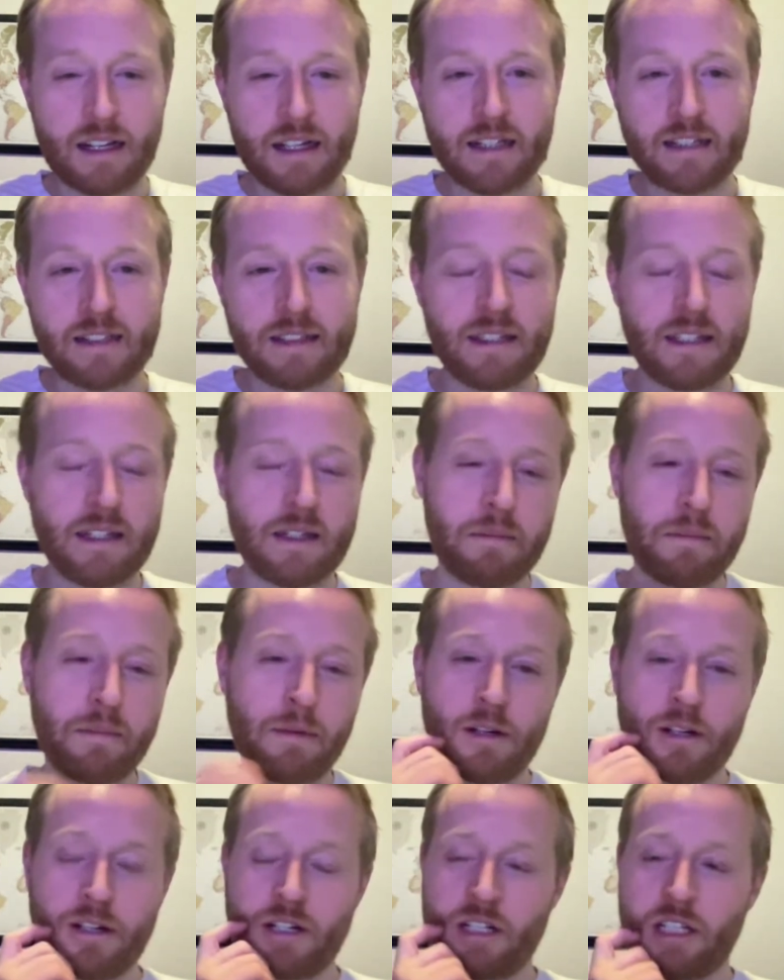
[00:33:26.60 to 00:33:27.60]
It did
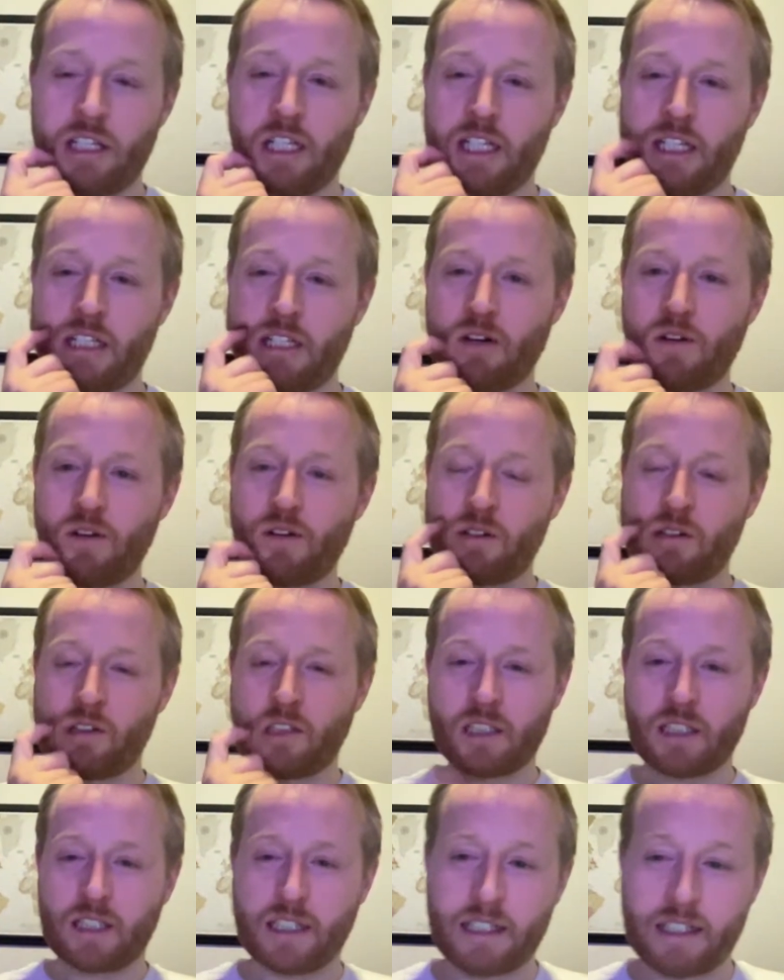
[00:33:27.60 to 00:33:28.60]
push the
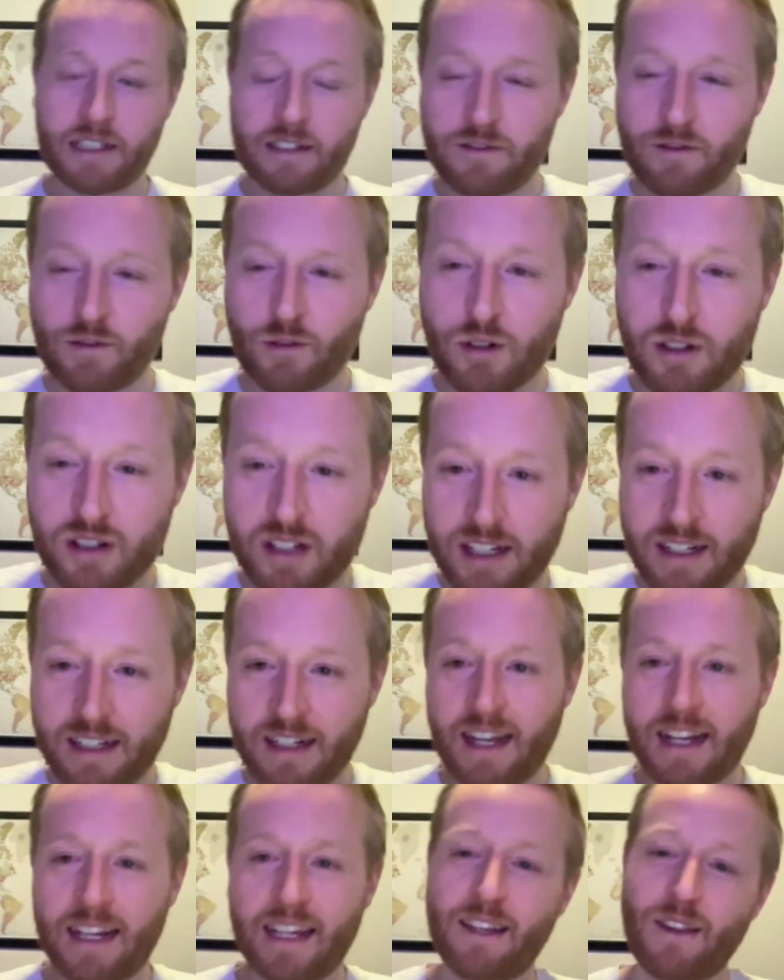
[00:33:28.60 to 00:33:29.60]
total. Unfortunately, I did
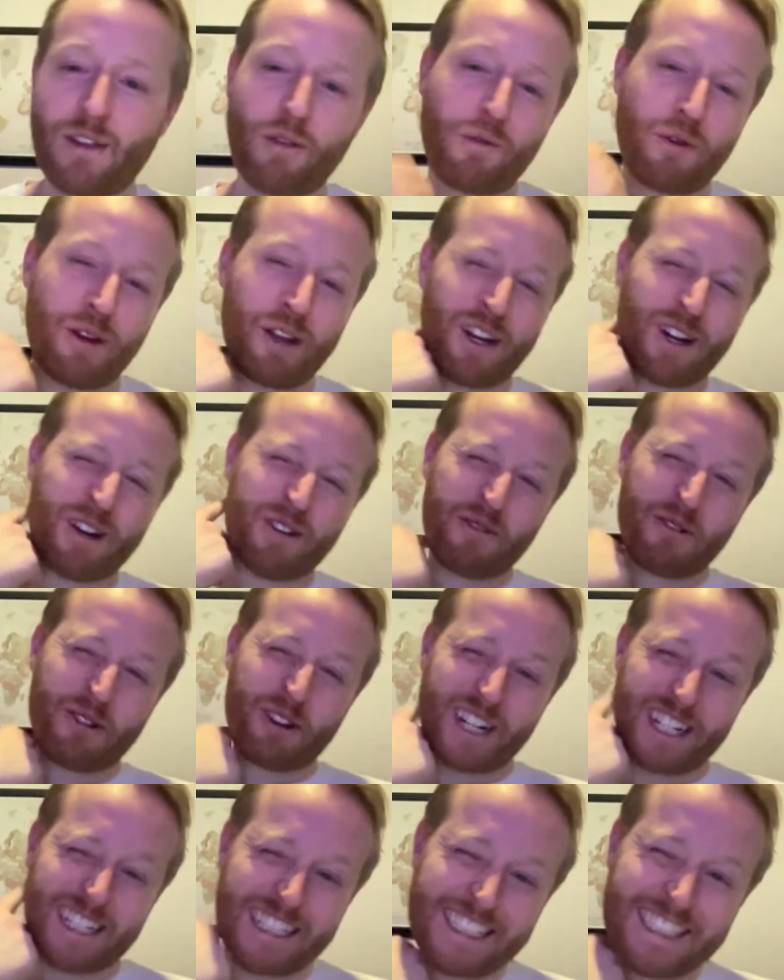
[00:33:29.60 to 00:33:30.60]
not get the
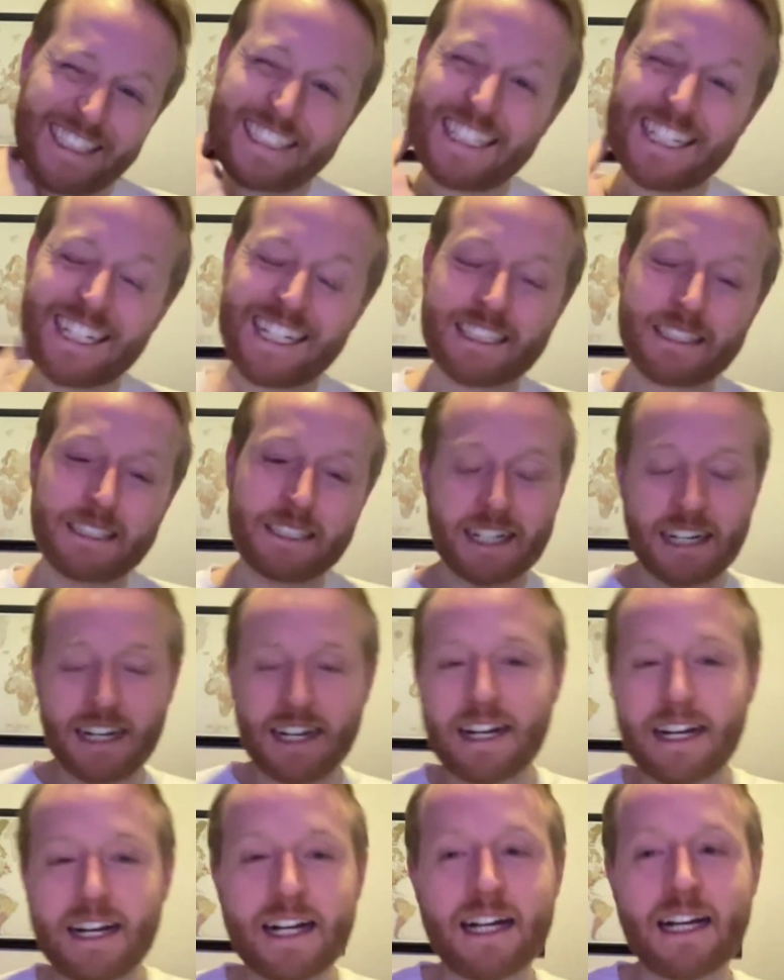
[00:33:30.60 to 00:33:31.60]
3.25. That sucked.
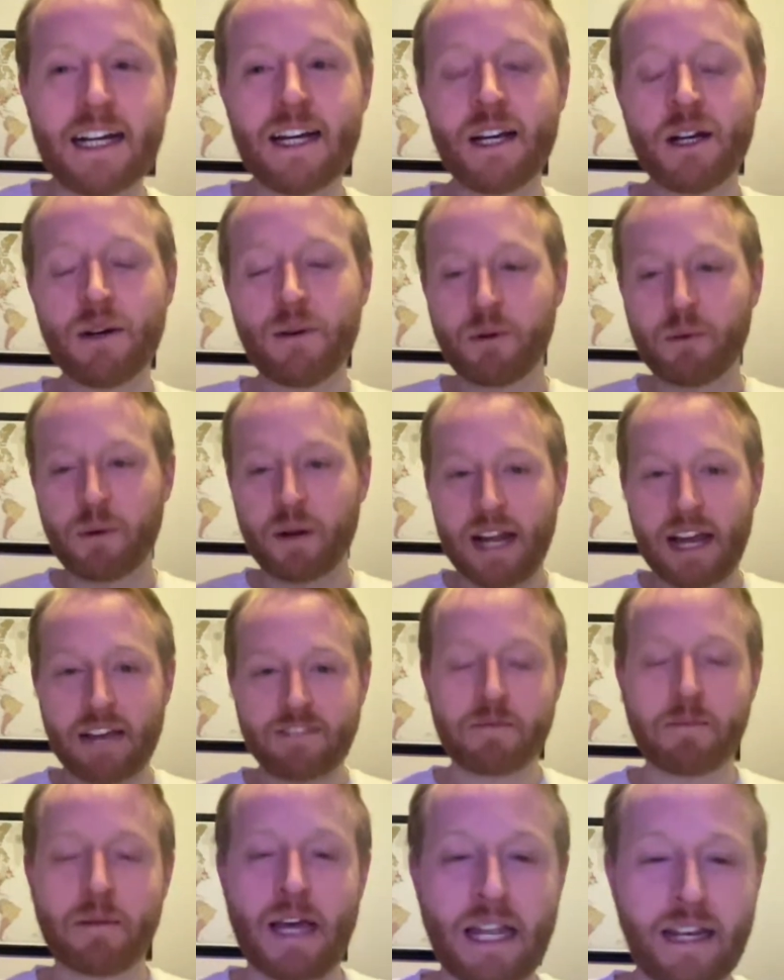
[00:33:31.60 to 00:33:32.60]
Would have won
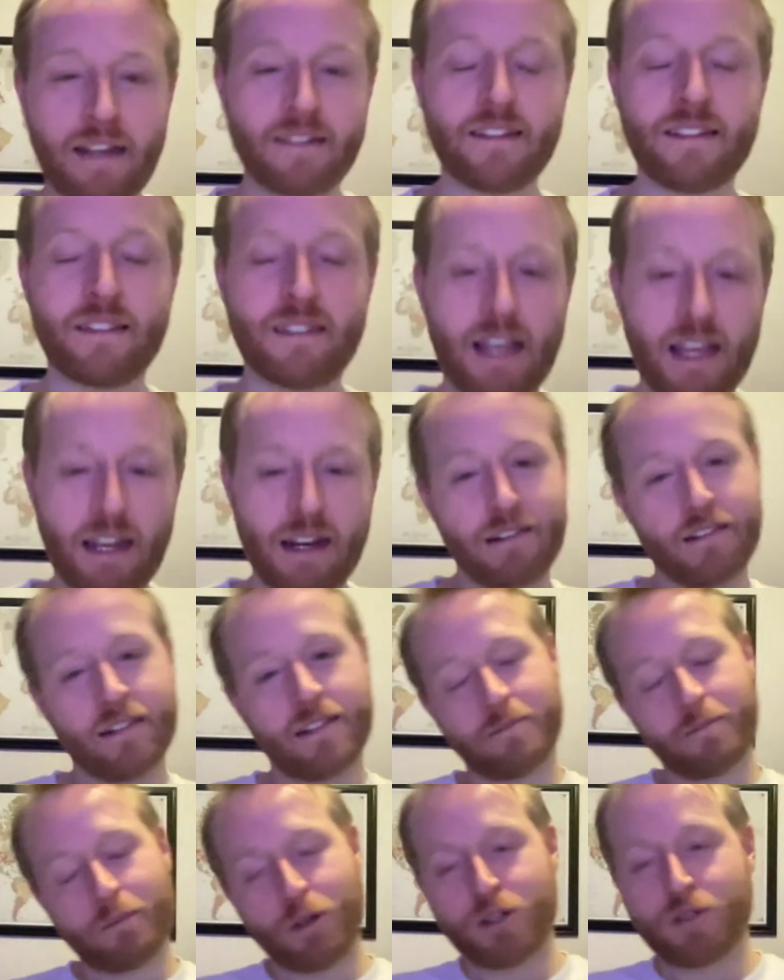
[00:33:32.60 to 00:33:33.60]
half a bet instead.
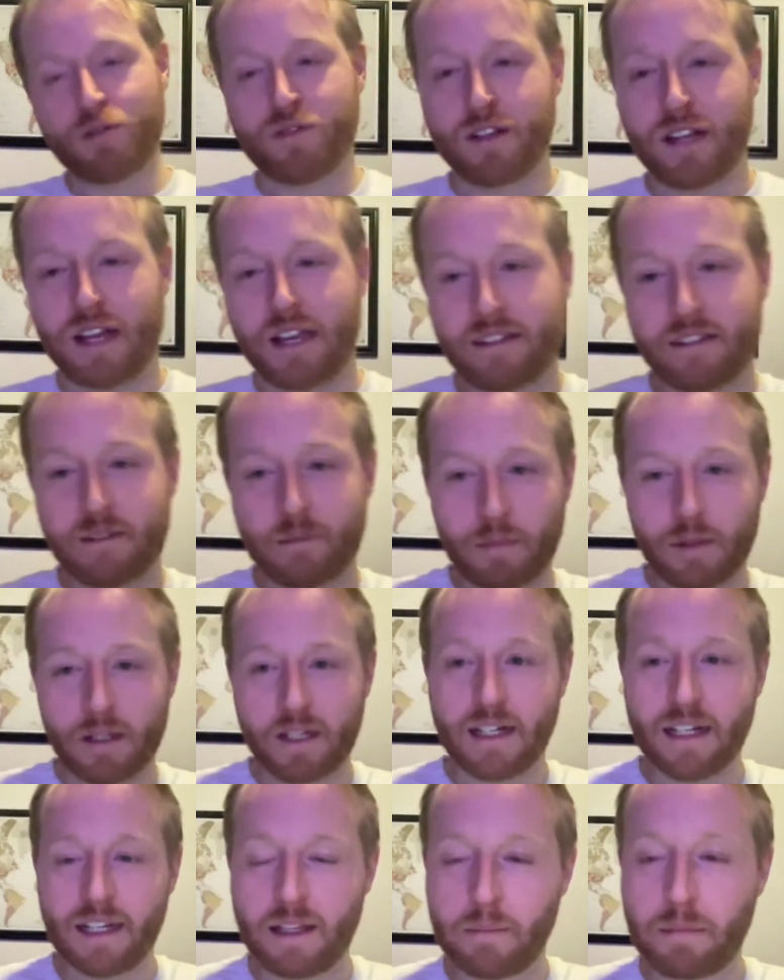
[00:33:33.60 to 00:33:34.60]
Push was nice,
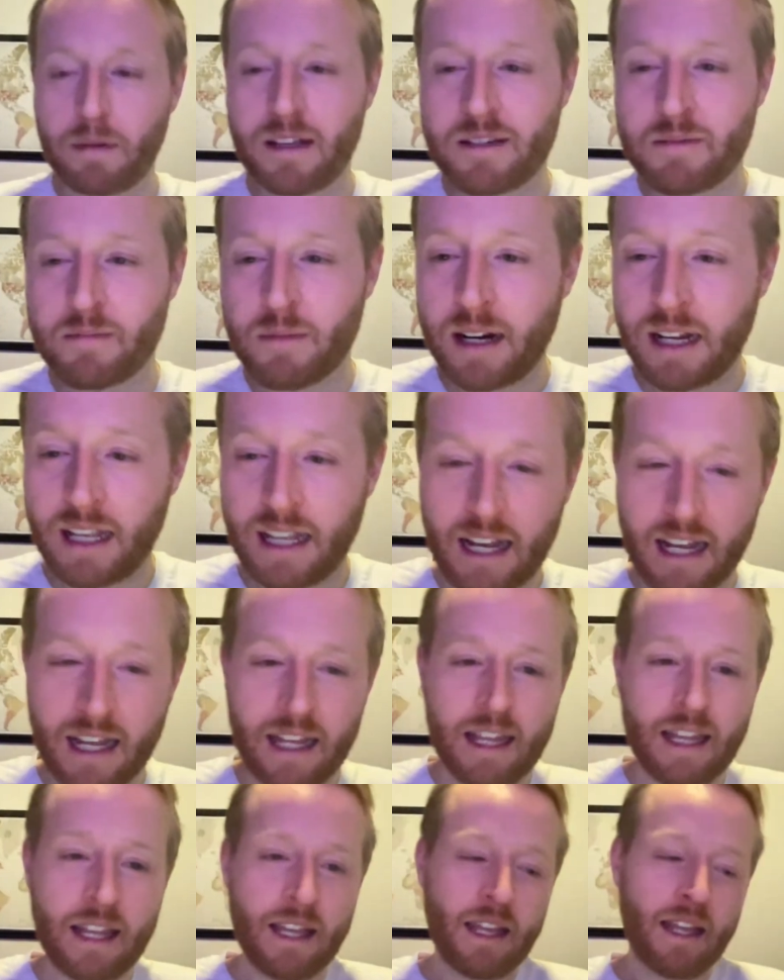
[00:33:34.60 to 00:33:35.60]
but the plus money
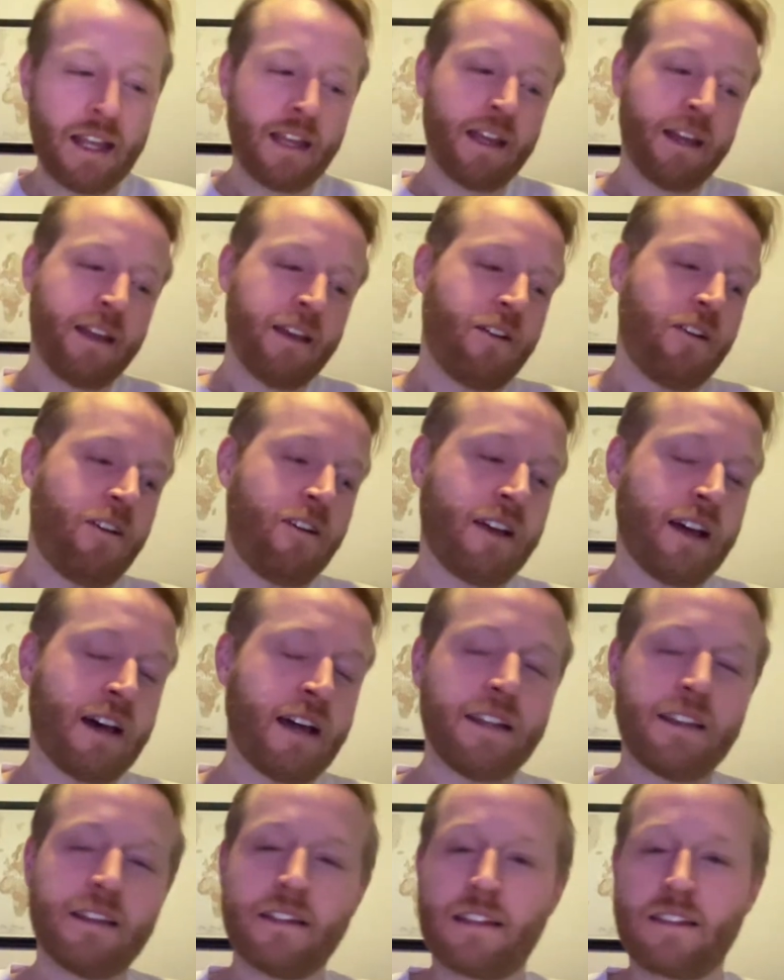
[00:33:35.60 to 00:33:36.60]
I all
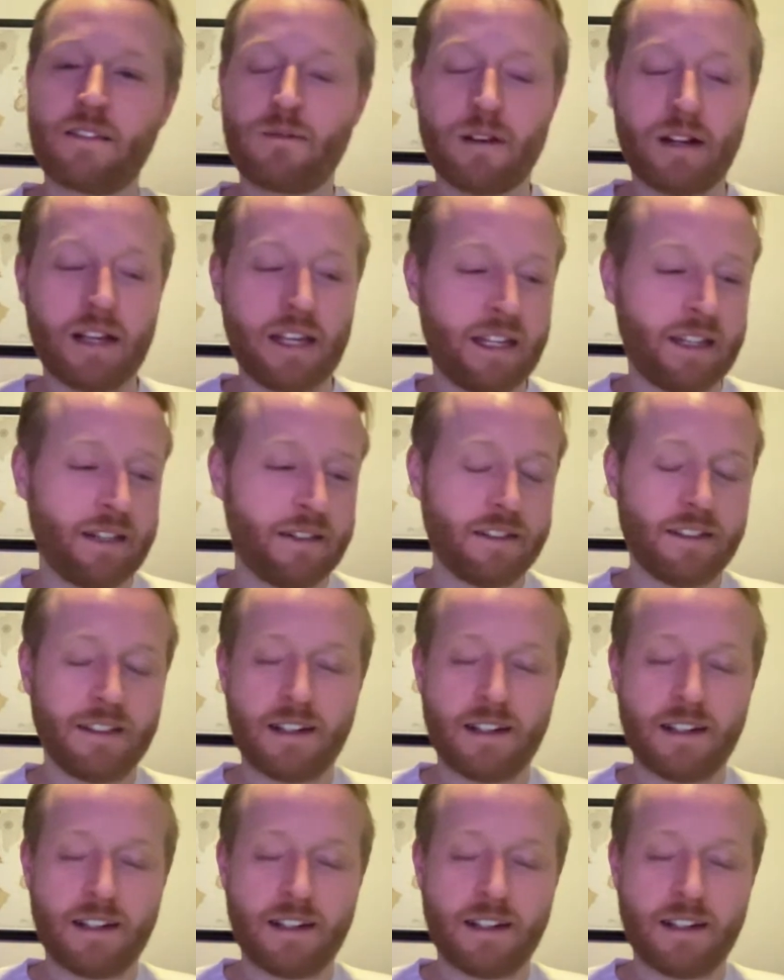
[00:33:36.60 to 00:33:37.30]
got on the 3